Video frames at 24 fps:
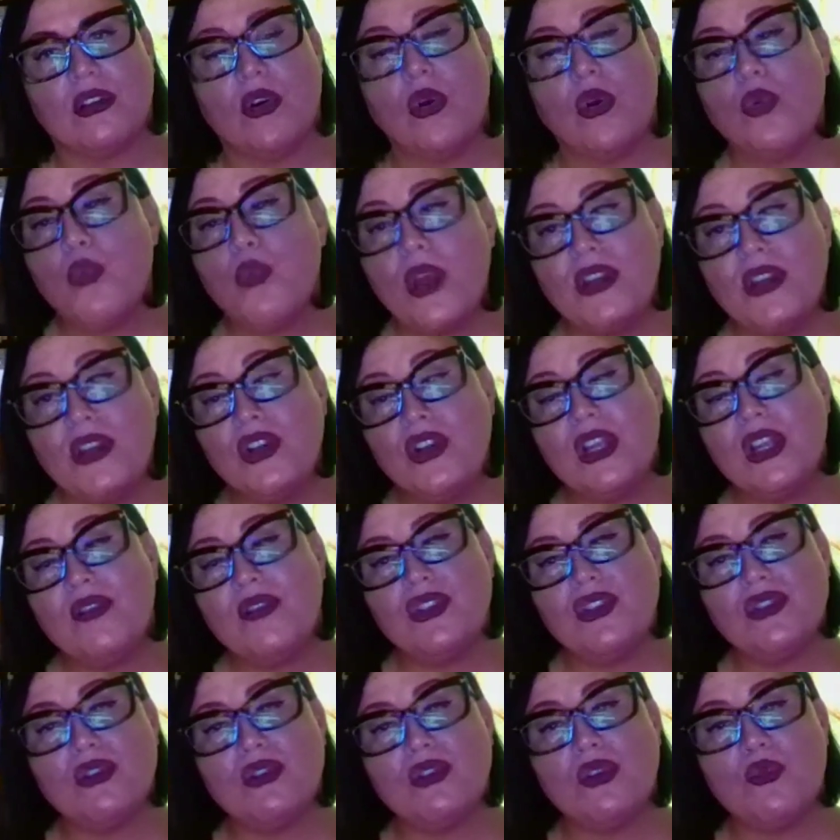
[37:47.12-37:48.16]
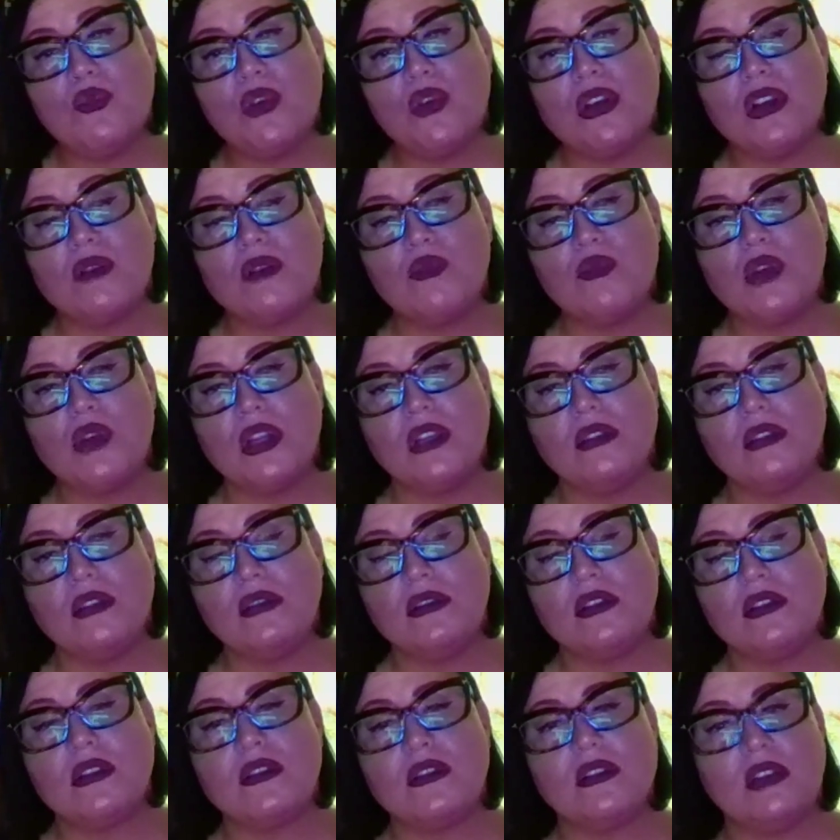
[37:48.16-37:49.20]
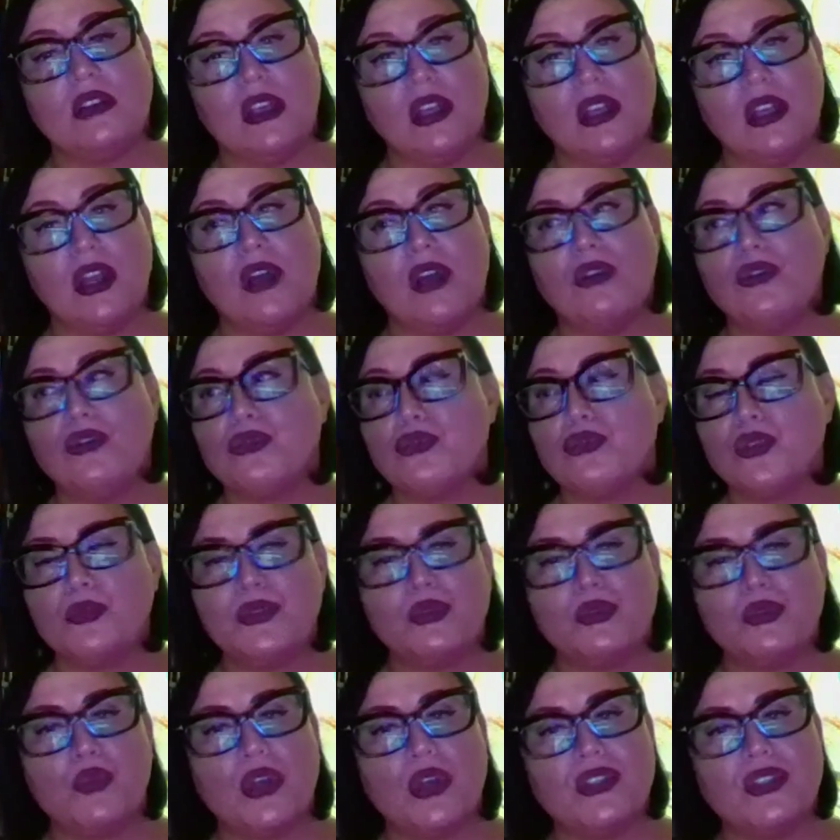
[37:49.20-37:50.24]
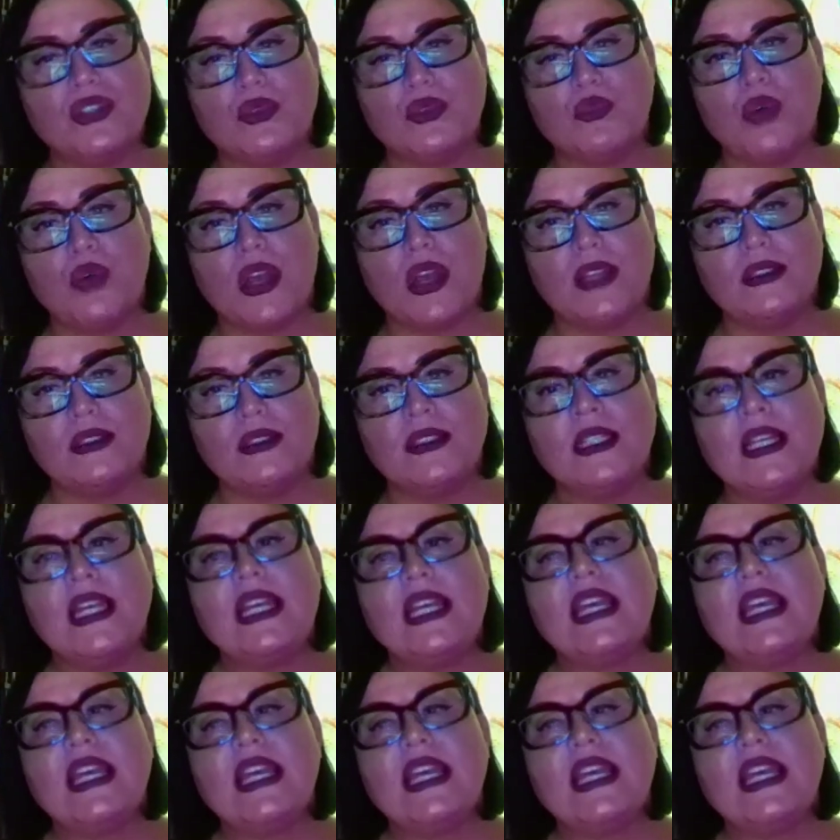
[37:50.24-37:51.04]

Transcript: or when you're even doing one-on-ones, groups one-to-one.